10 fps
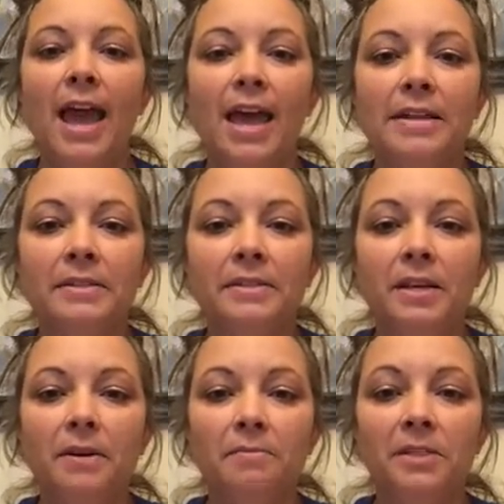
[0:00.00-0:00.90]
and
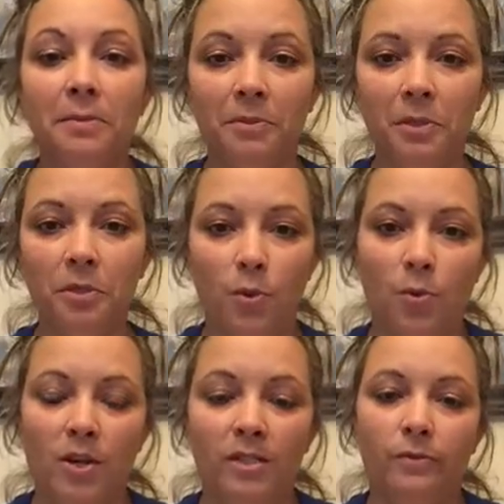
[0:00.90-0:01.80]
some tips and
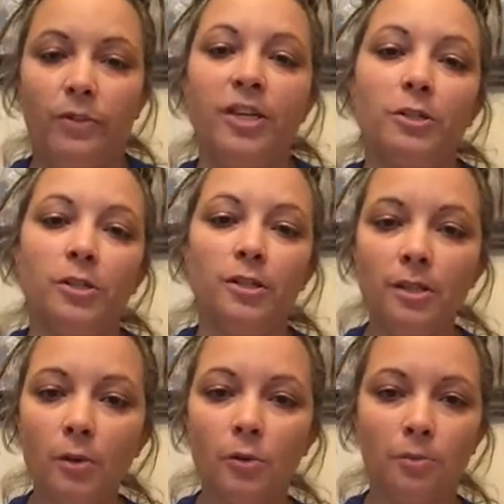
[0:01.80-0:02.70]
toys for teaching
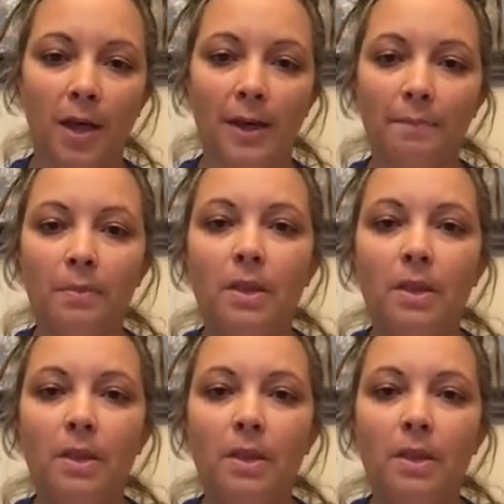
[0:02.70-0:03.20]
social play.